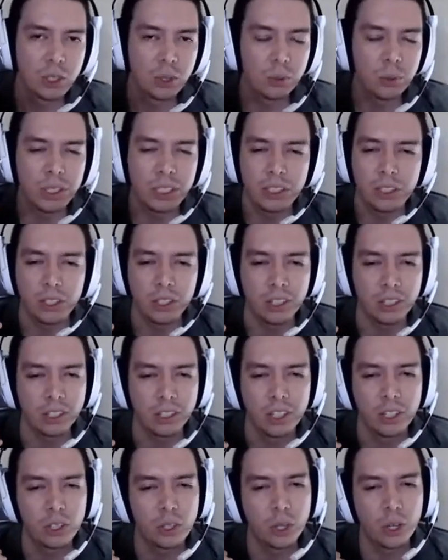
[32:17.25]
You're
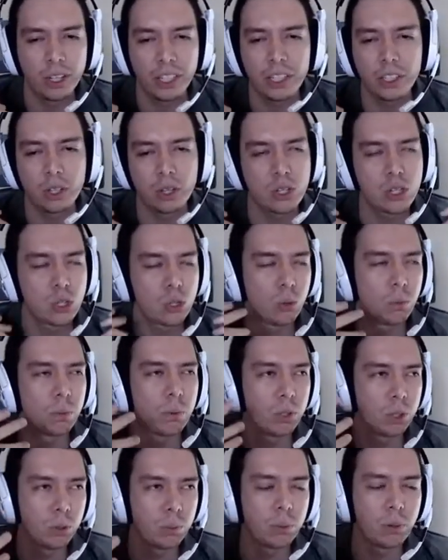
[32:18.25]
either
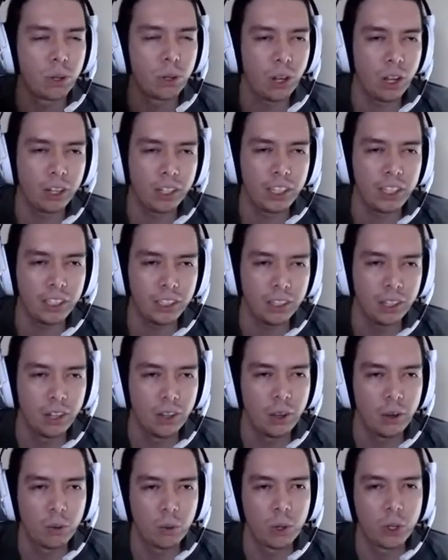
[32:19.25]
super duper lucky
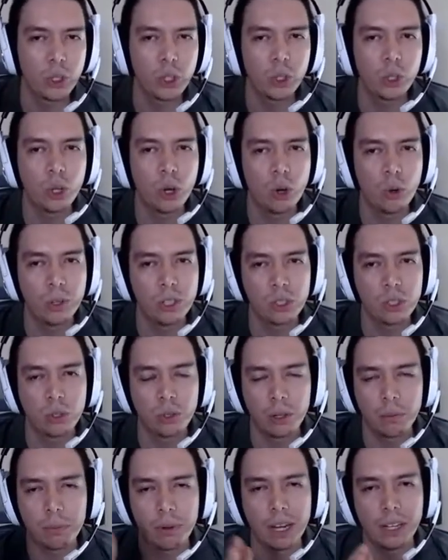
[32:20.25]
where you go
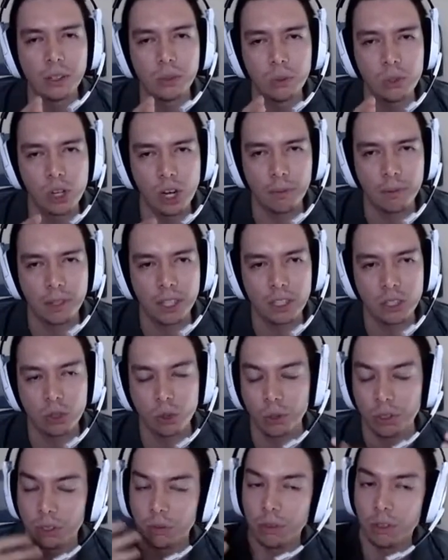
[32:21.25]
into a brand new job
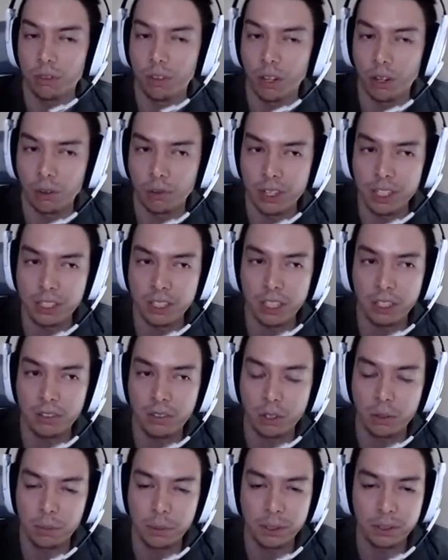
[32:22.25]
that's going to be very
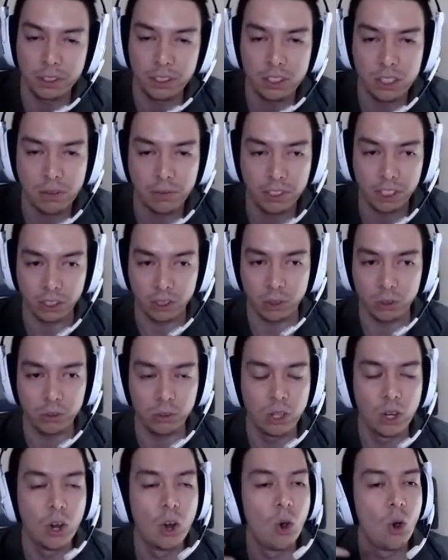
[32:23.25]
risky if they're building something
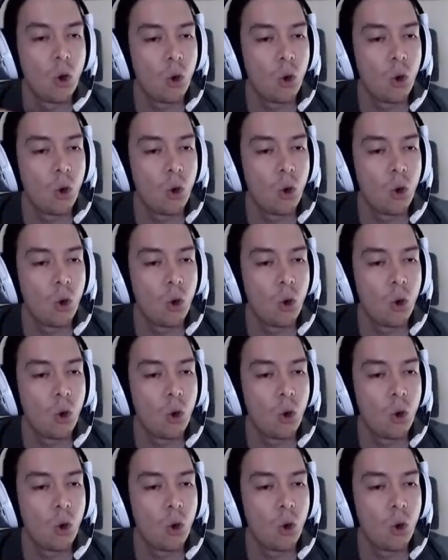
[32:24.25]
new,